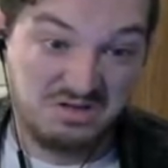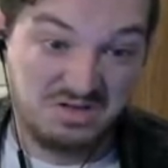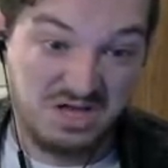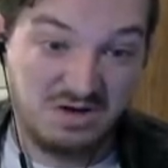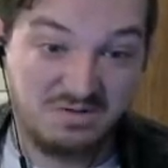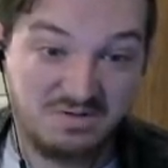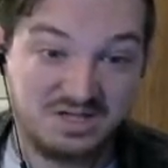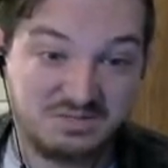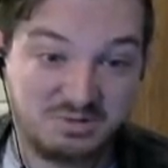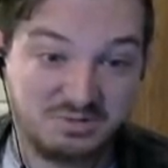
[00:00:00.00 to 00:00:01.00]
However, that's
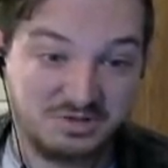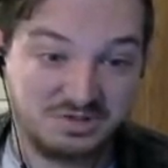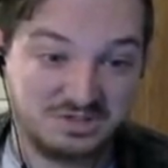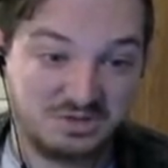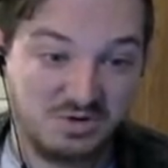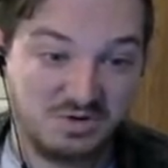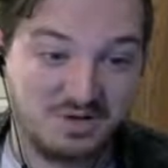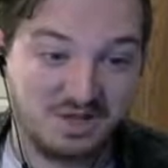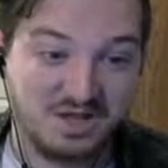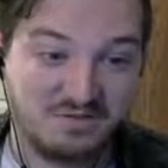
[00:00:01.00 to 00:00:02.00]
pretty much the story of my
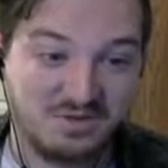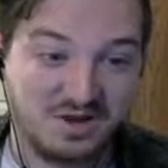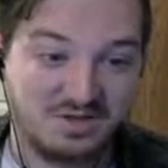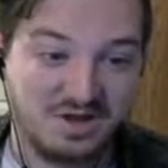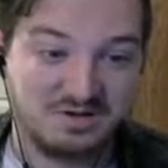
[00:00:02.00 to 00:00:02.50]
life right there.